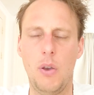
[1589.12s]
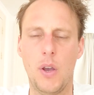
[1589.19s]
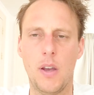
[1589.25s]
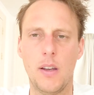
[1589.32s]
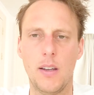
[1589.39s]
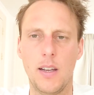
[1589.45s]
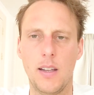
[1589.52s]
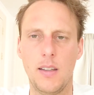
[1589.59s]

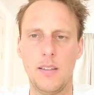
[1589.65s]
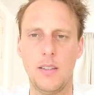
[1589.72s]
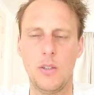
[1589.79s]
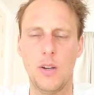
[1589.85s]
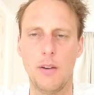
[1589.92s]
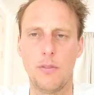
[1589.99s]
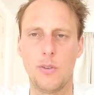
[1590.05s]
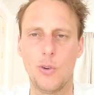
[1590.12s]
and
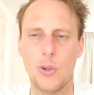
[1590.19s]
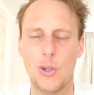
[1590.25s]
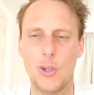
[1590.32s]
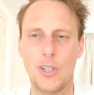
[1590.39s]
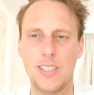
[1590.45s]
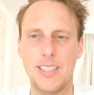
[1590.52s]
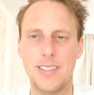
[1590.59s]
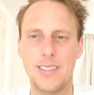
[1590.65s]
you have to
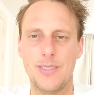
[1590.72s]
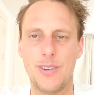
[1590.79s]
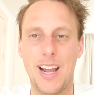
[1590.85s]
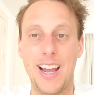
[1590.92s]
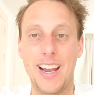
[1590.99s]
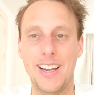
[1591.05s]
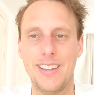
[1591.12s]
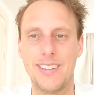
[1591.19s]
earn it,
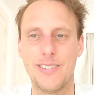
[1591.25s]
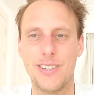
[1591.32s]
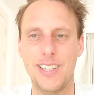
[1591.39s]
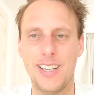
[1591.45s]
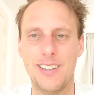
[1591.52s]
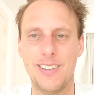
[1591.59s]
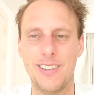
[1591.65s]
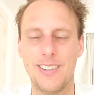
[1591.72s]
right?
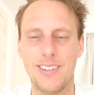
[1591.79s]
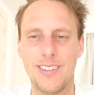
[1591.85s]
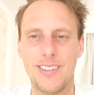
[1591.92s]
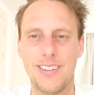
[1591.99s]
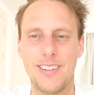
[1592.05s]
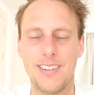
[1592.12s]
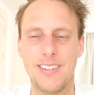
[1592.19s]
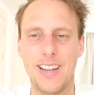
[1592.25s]
When I
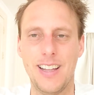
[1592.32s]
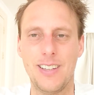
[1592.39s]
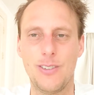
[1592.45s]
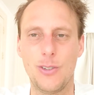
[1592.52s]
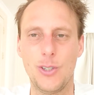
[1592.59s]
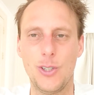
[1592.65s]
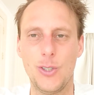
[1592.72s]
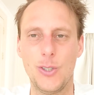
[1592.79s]
said it
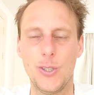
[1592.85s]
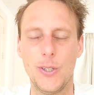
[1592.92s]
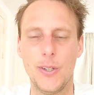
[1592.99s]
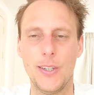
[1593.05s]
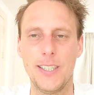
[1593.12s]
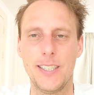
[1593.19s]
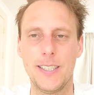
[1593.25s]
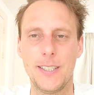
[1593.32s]
to you.
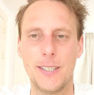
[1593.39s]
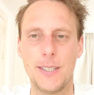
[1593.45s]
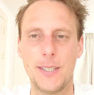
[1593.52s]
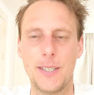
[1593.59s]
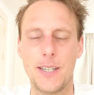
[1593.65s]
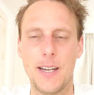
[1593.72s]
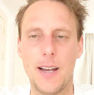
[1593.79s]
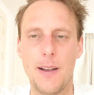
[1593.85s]

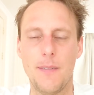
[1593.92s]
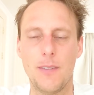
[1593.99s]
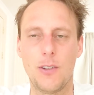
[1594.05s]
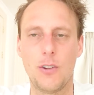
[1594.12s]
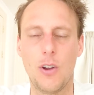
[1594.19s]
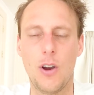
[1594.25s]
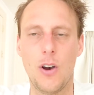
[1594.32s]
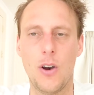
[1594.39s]

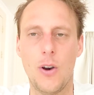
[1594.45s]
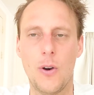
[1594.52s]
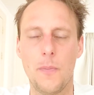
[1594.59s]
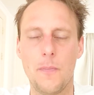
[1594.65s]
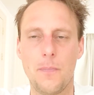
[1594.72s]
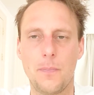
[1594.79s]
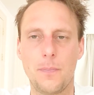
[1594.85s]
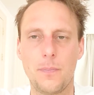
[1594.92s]

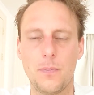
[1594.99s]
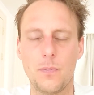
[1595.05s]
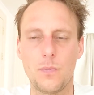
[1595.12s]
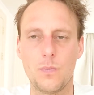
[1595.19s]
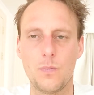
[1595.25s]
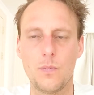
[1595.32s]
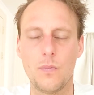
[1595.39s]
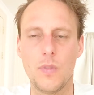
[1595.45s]
So
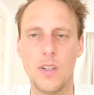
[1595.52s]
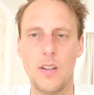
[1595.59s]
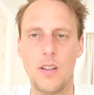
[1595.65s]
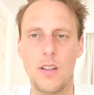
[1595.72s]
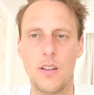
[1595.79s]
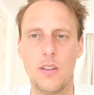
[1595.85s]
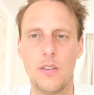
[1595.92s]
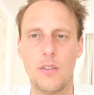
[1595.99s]

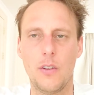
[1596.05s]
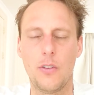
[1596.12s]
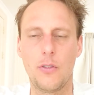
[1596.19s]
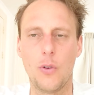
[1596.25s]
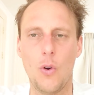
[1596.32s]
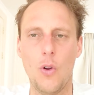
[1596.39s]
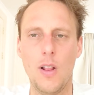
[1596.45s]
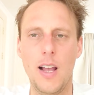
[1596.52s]
the
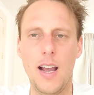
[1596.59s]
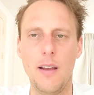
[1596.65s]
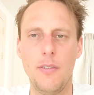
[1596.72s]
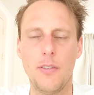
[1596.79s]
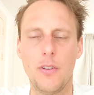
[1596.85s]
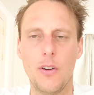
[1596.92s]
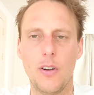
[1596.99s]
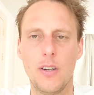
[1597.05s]
soul
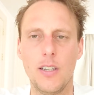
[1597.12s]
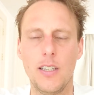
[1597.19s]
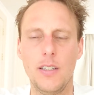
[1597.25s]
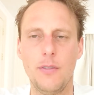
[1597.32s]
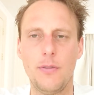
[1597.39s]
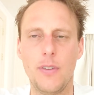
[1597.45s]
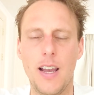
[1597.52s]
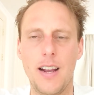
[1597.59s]
lives are
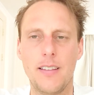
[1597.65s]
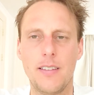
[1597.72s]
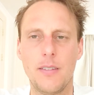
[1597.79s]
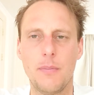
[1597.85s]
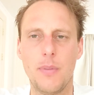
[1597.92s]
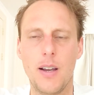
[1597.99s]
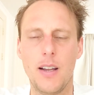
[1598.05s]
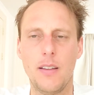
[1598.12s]

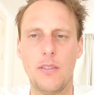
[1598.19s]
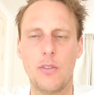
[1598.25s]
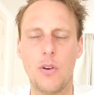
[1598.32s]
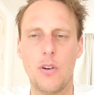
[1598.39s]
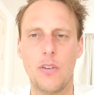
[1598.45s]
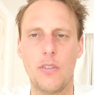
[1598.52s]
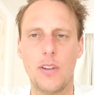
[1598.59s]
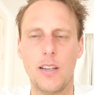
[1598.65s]
infected by
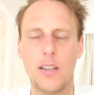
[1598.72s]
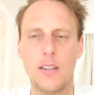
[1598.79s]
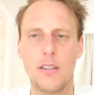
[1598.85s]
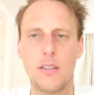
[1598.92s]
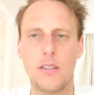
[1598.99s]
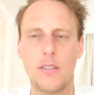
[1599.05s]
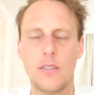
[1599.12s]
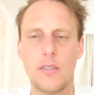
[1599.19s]

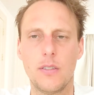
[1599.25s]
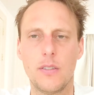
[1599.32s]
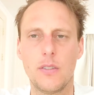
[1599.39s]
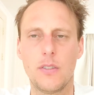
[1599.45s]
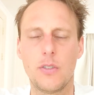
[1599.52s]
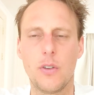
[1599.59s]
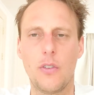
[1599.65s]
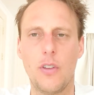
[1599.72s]
toxic
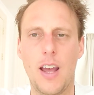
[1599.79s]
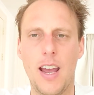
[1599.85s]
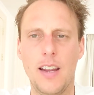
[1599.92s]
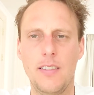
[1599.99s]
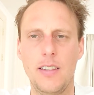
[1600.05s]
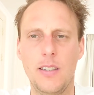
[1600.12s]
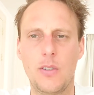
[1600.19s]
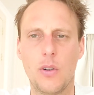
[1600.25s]

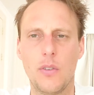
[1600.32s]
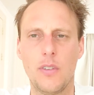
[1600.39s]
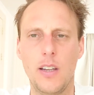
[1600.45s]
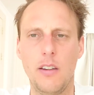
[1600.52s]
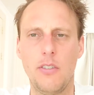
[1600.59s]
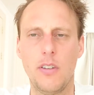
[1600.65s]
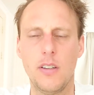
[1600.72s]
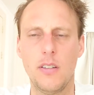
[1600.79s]
society
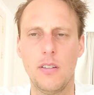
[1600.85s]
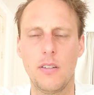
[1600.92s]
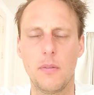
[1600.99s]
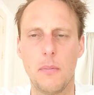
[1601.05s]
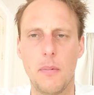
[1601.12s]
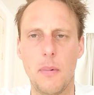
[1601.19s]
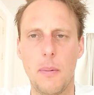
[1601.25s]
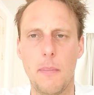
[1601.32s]

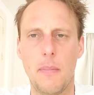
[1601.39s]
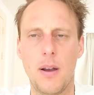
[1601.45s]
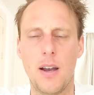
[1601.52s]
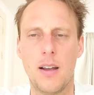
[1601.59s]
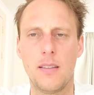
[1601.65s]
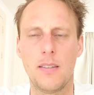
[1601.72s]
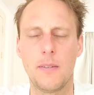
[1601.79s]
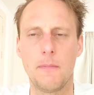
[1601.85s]
conditions,
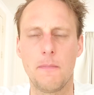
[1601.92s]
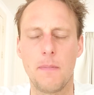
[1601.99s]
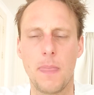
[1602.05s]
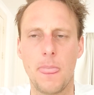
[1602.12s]
but